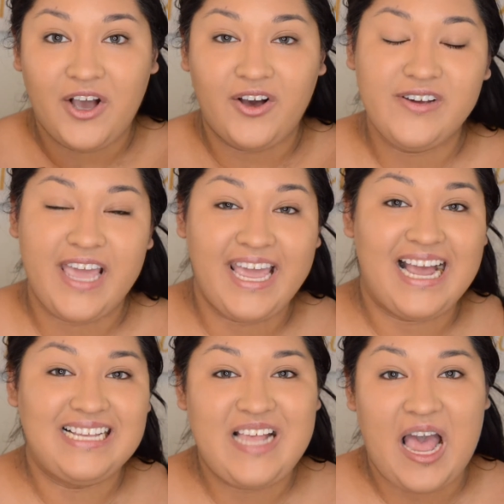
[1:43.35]
Okay
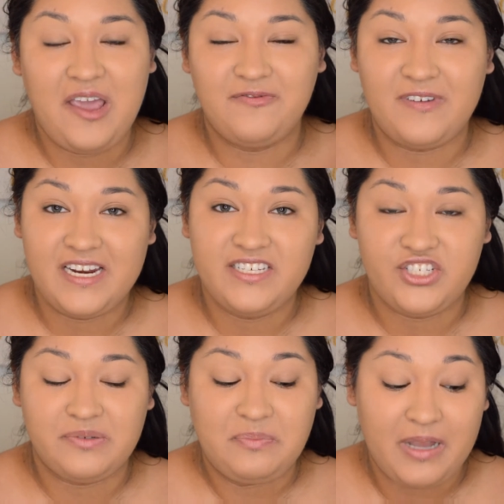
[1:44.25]
guys, I
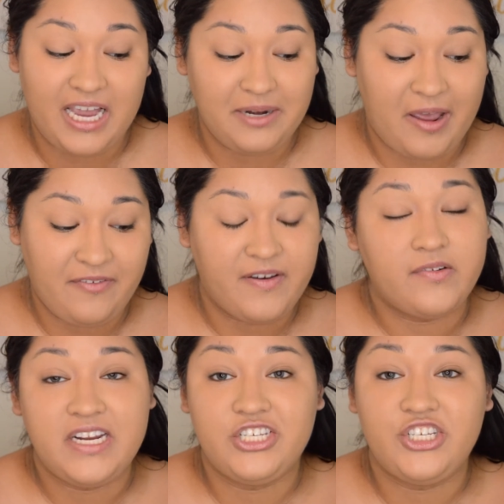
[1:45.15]
finished applying my
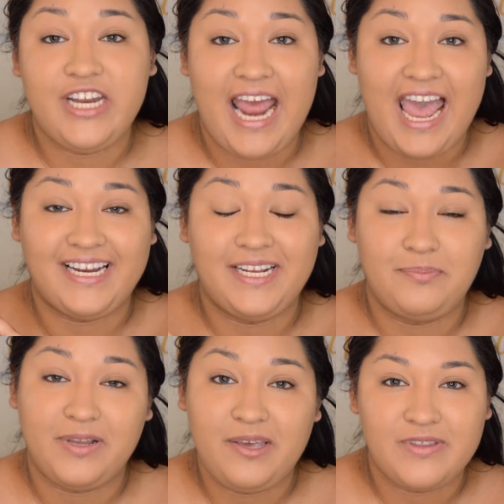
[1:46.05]
foundation and I
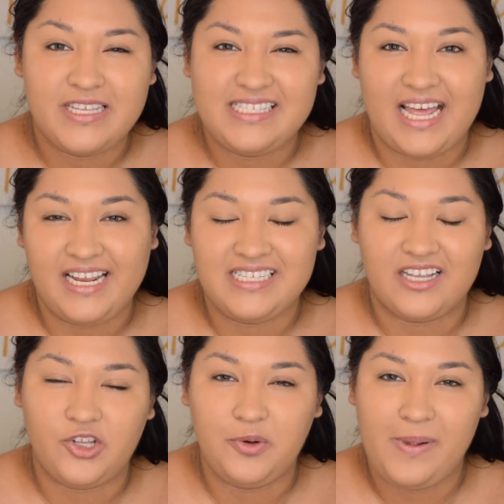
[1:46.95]
played with the settings
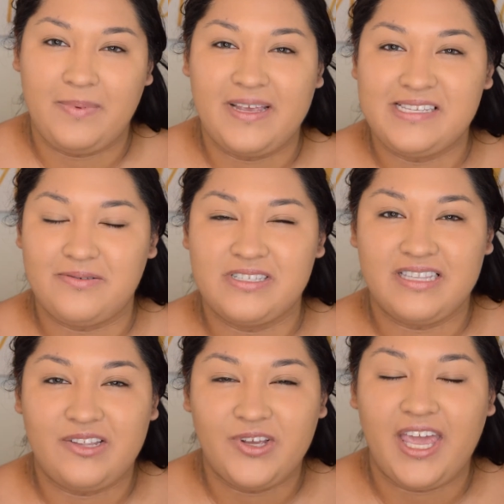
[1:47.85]
a little bit because I was
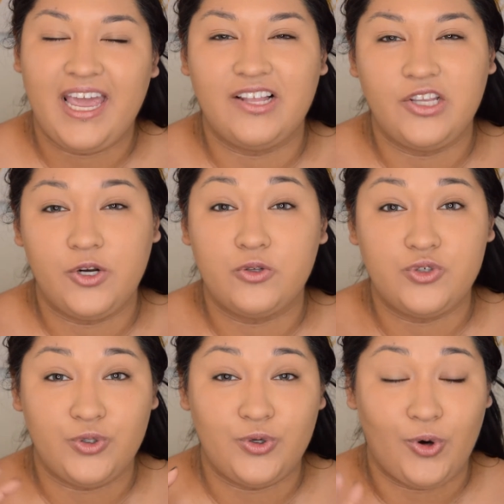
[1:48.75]
looking a little
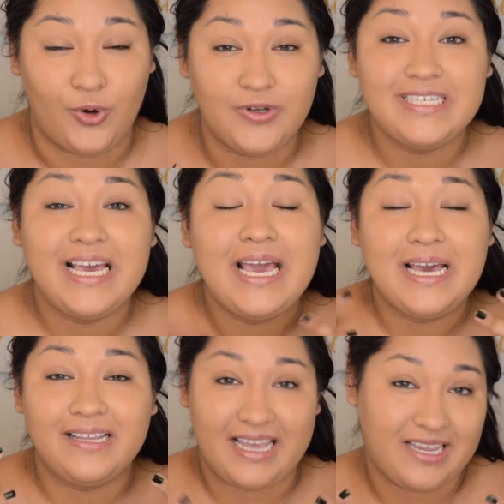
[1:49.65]
too cold,
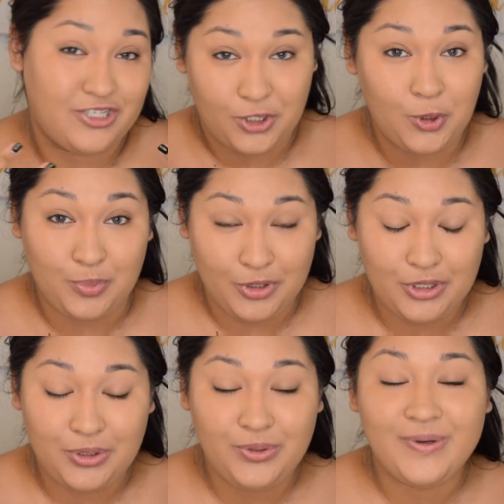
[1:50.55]
like too
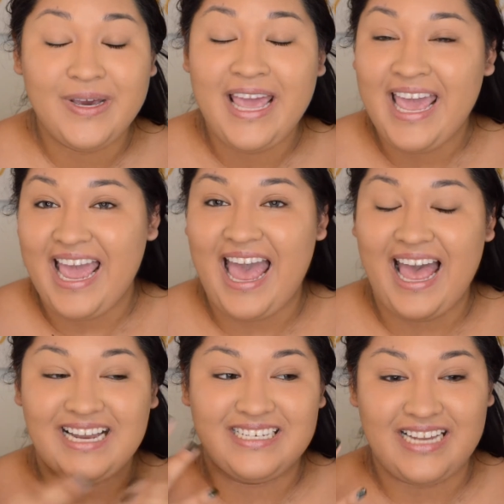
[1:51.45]
blue,
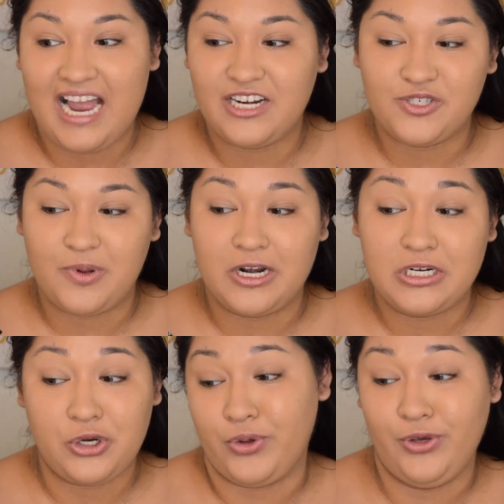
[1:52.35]
and I just want to
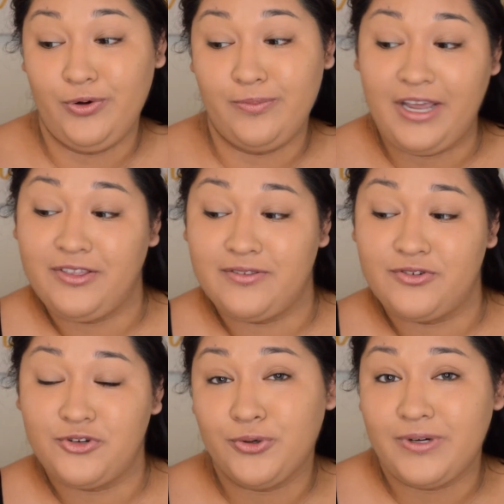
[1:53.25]
show you my
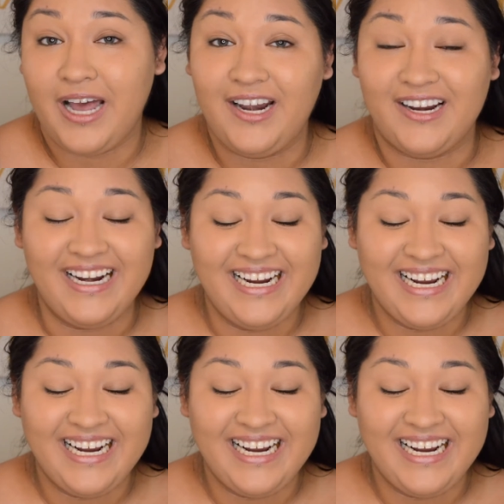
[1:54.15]
true color.